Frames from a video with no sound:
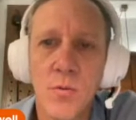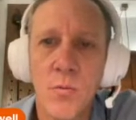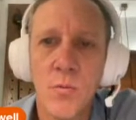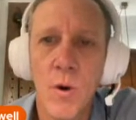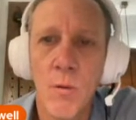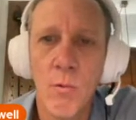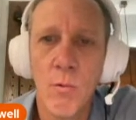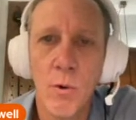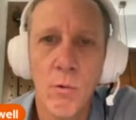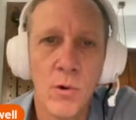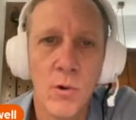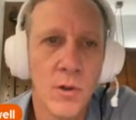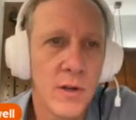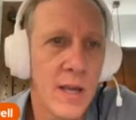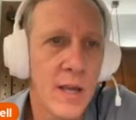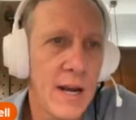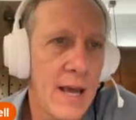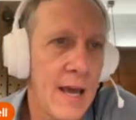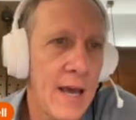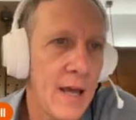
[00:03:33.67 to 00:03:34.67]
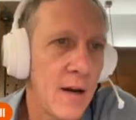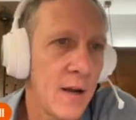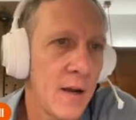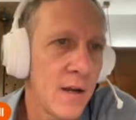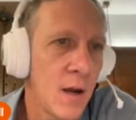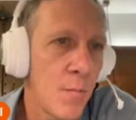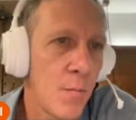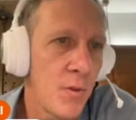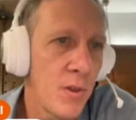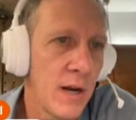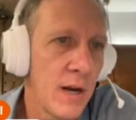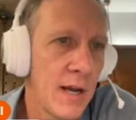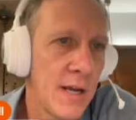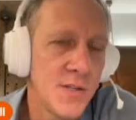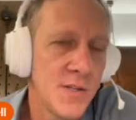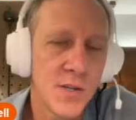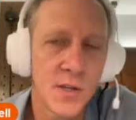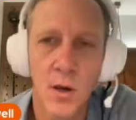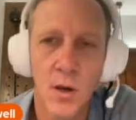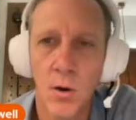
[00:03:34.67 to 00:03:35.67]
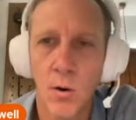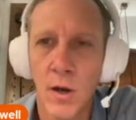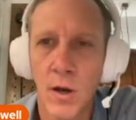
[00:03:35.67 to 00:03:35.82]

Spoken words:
what we were looking at a couple of nights ago.